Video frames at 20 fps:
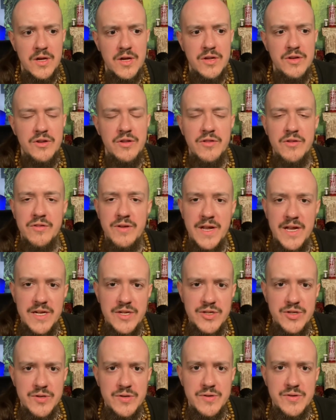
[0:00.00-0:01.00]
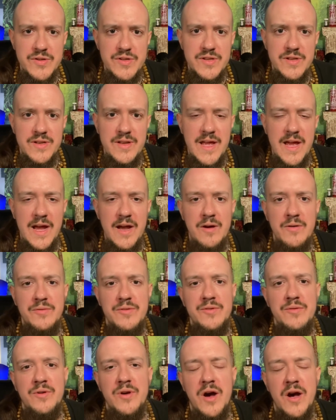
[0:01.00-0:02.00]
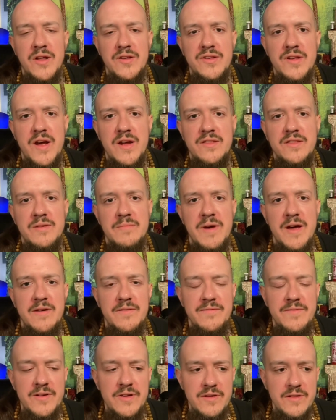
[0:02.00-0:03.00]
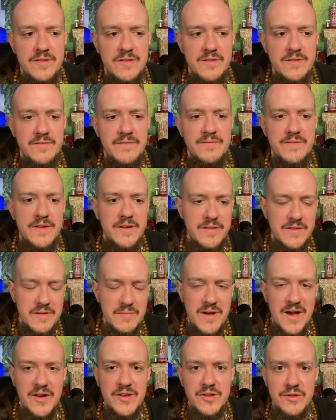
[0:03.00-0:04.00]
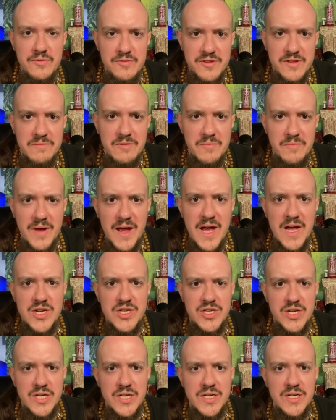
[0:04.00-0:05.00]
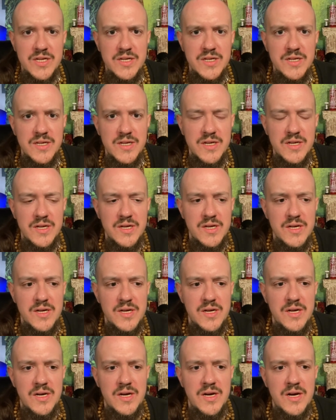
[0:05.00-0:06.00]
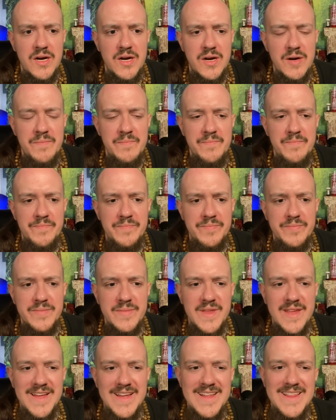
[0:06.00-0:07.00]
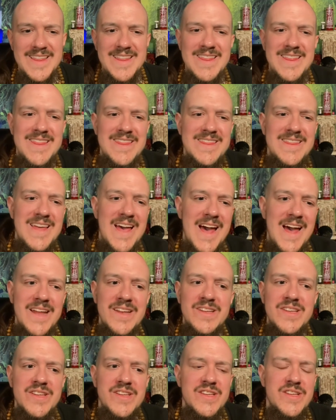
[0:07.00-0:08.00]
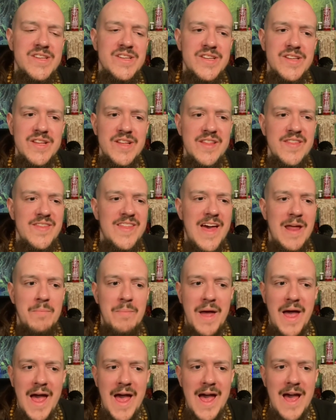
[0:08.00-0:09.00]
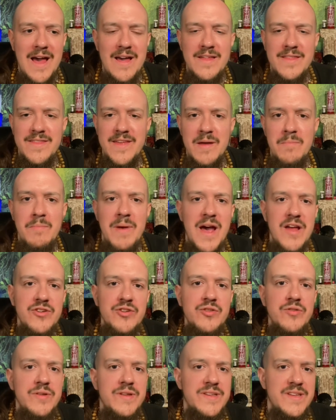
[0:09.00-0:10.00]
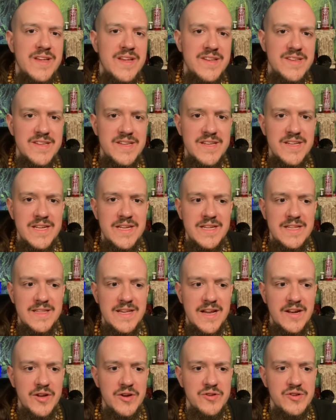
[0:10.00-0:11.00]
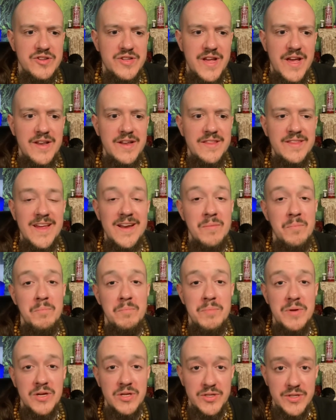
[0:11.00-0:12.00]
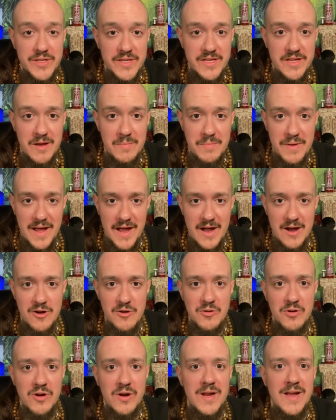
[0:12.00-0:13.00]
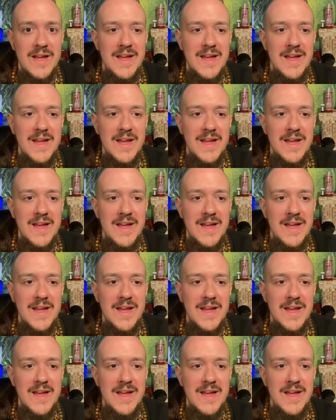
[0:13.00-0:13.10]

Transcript: to their natures and how to contact them, how to feel feel them, how to use them in magic. Um, that's that path, that magical intensity, that understanding, that ability, that power